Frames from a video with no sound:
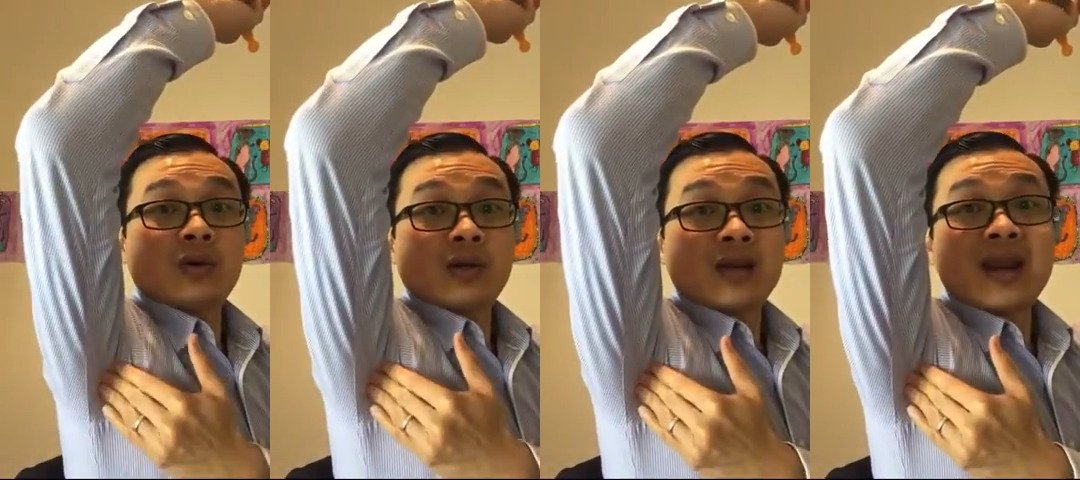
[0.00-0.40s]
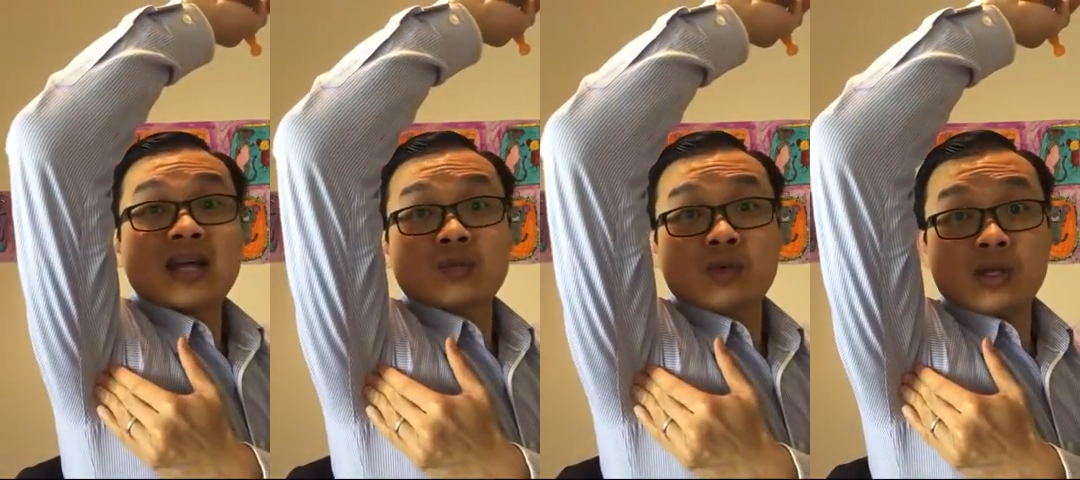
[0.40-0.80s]
In
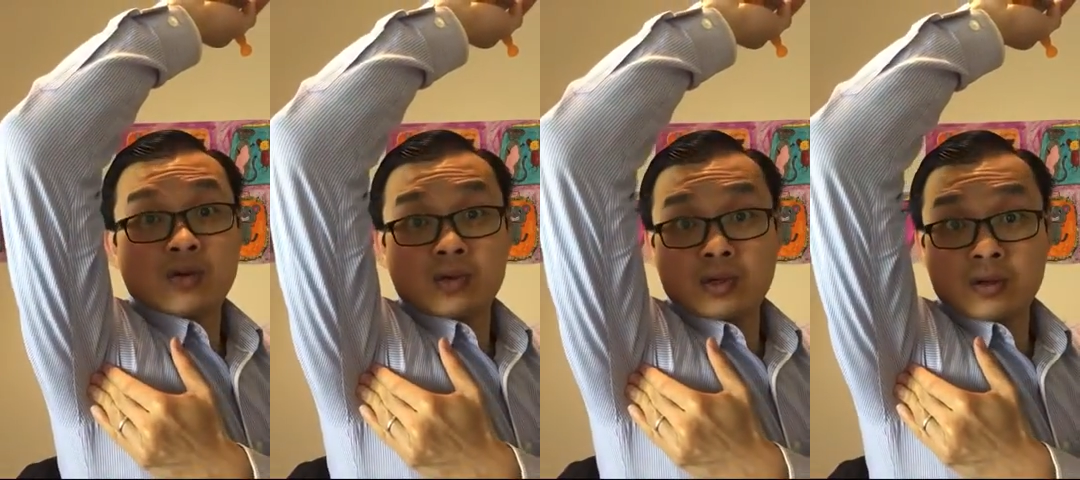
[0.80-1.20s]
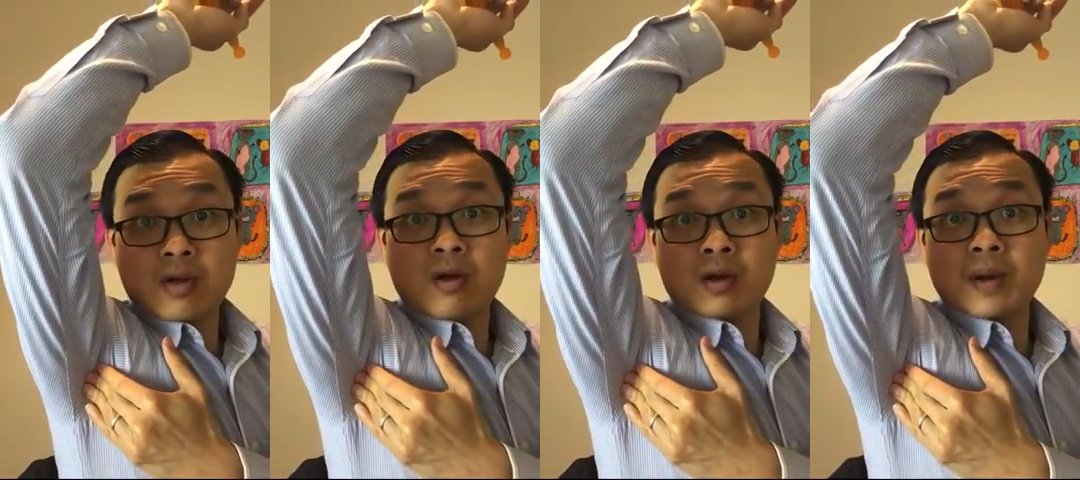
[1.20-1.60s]
last video we
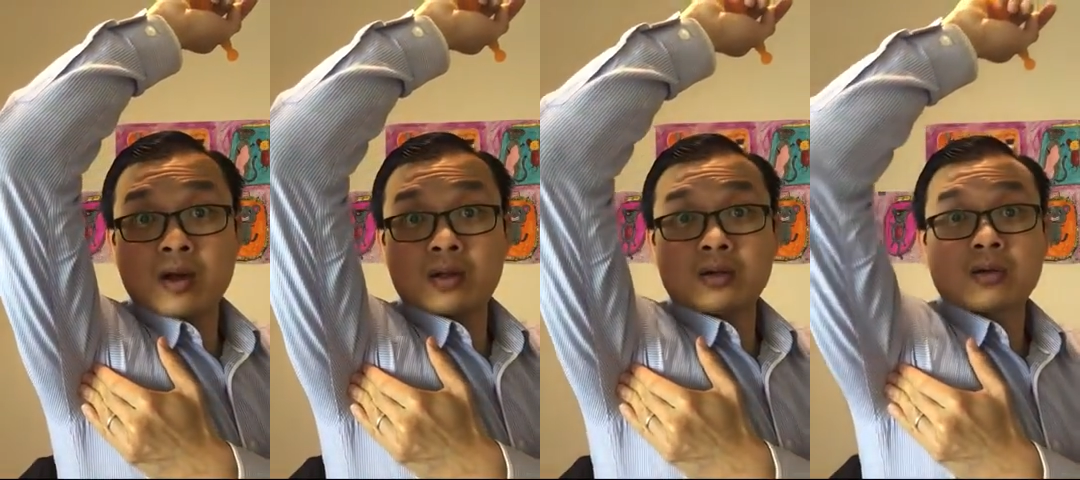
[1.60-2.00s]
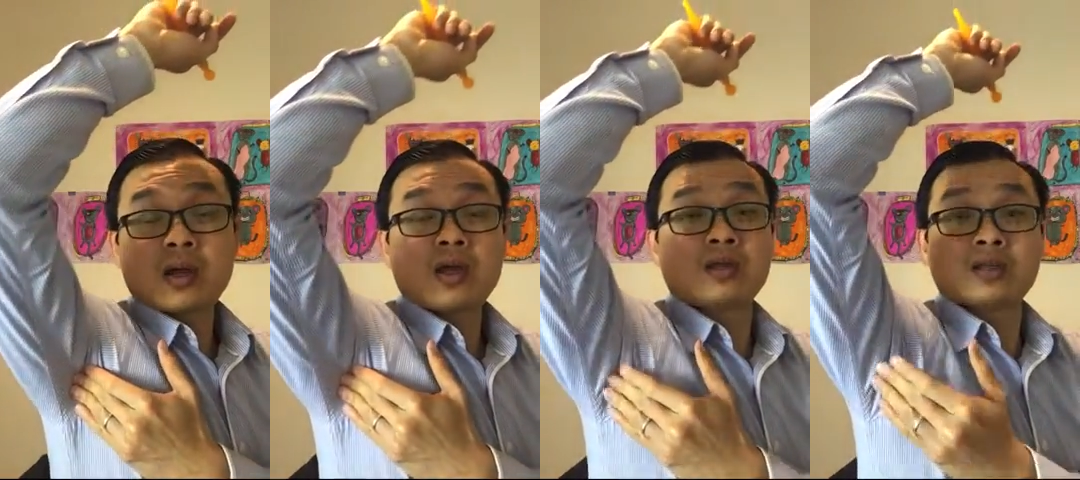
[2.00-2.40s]
talk about it,
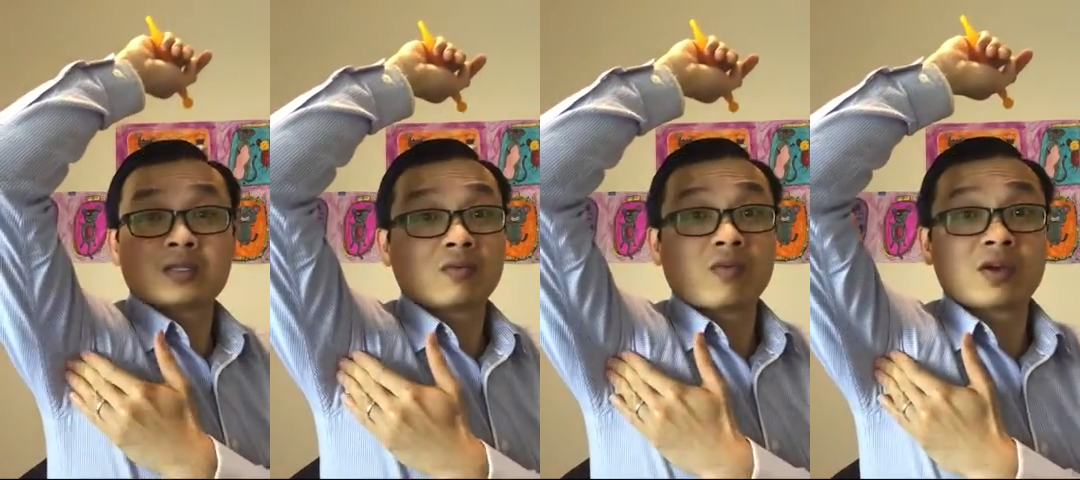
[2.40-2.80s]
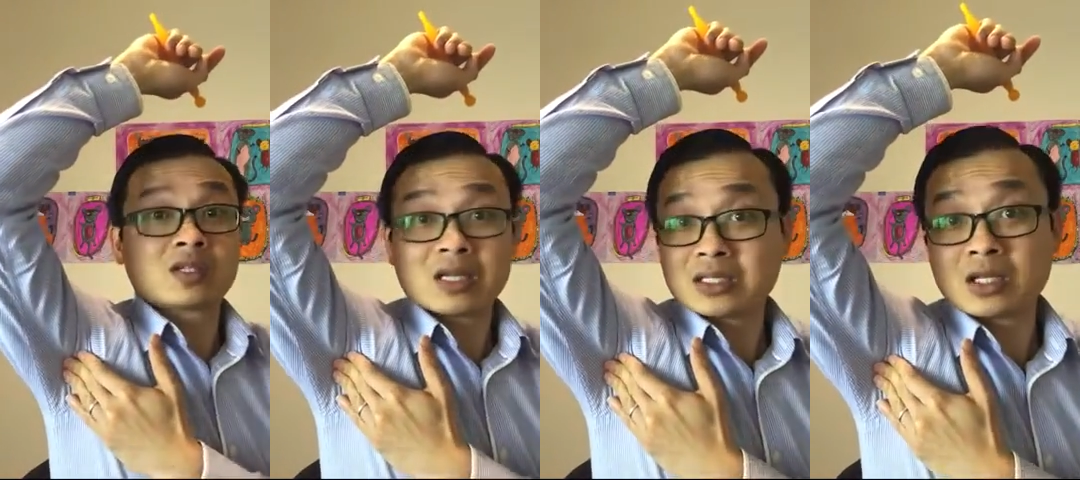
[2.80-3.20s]
okay. This is very
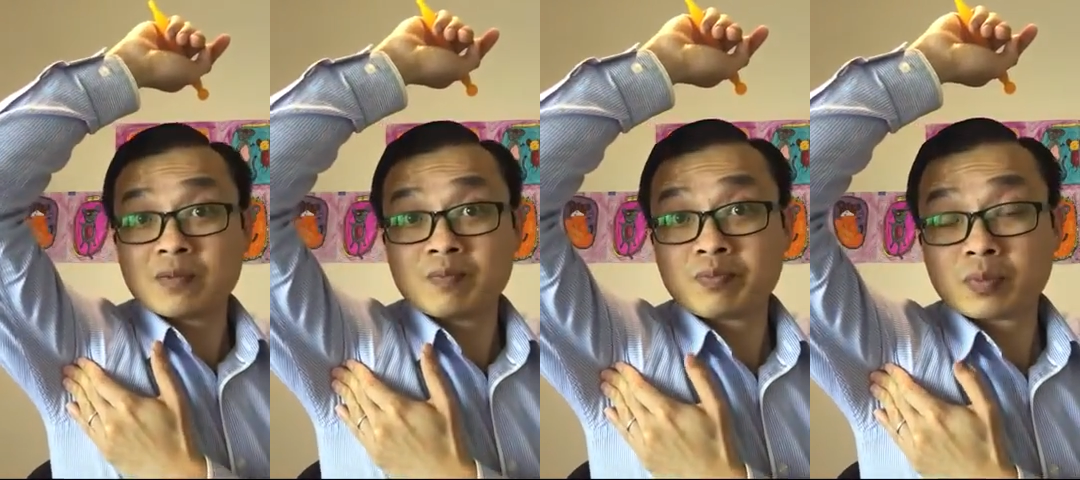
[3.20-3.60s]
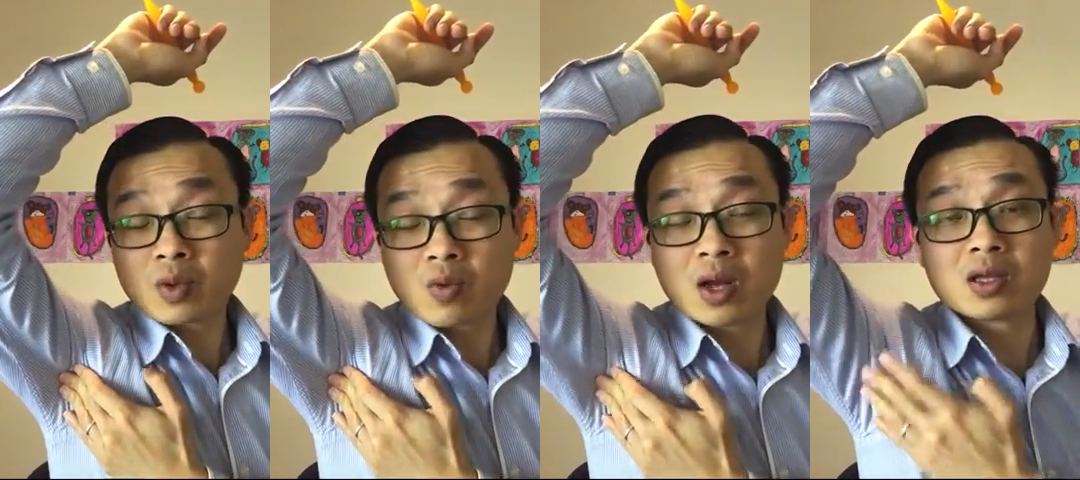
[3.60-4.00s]
sensitive
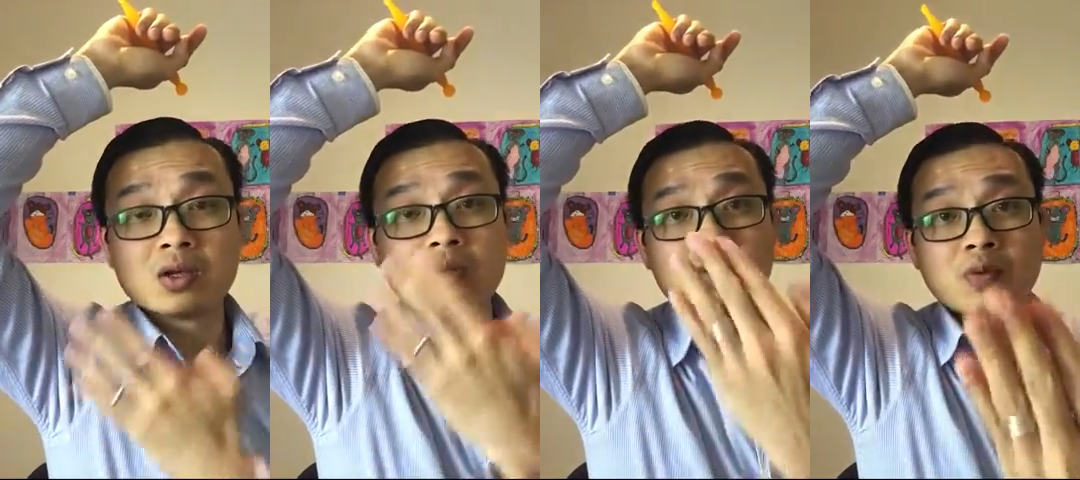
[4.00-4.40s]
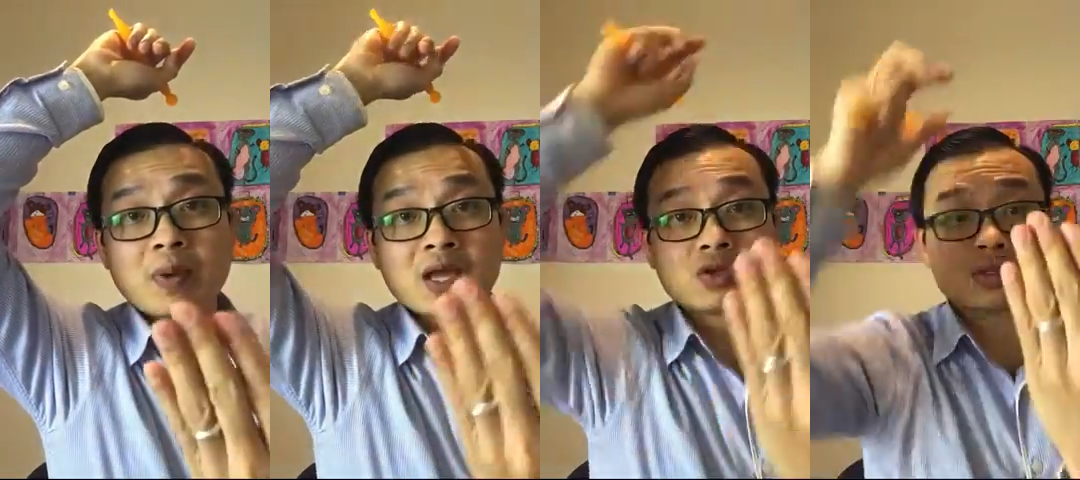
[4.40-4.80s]
when you use your
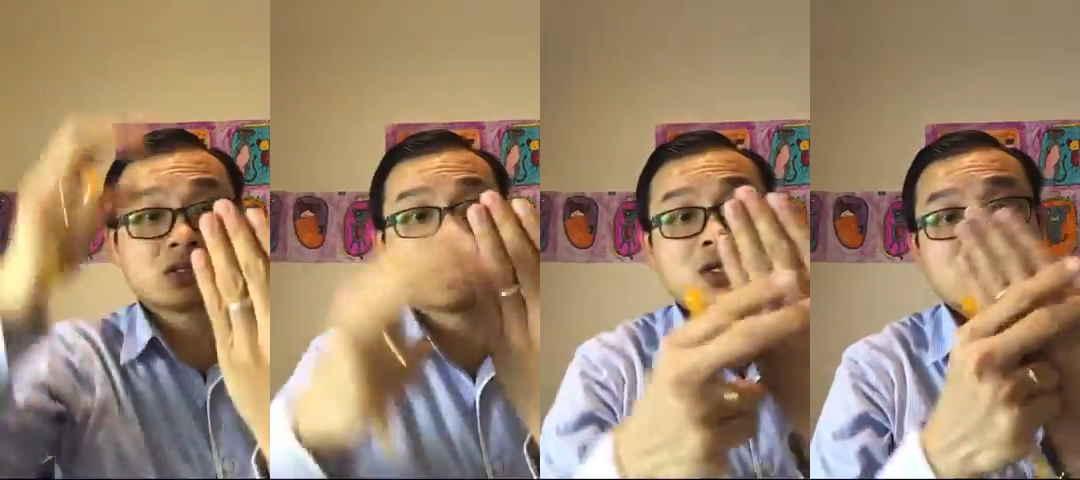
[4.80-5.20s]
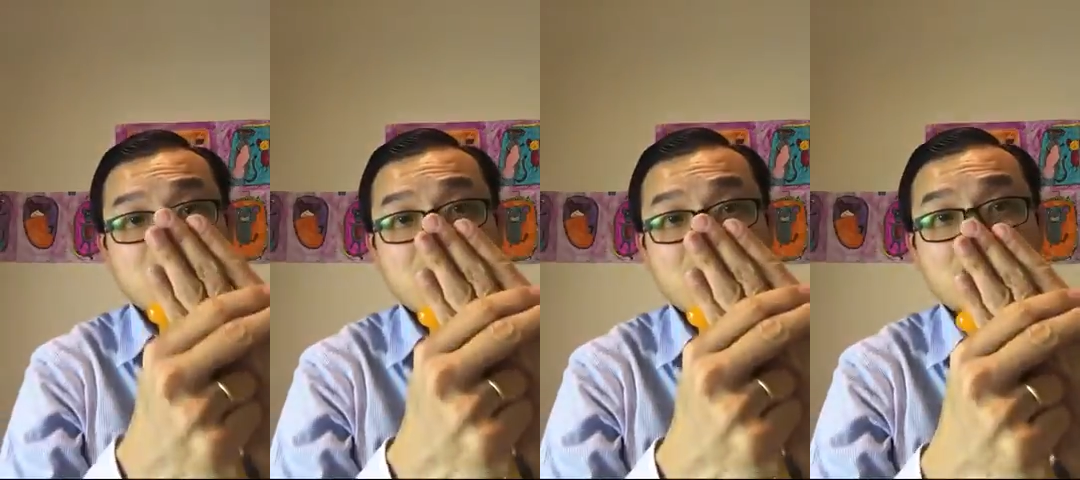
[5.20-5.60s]
patient's
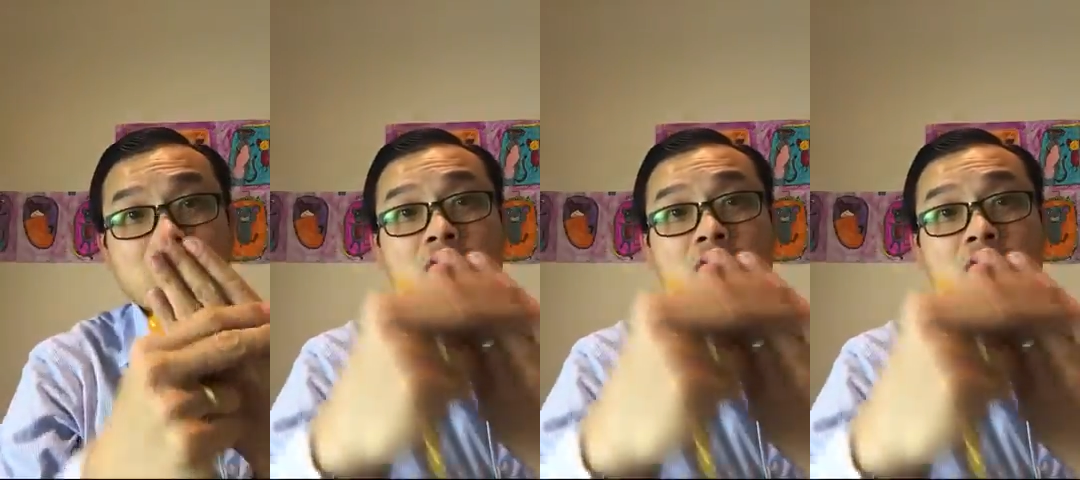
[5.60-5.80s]
hand,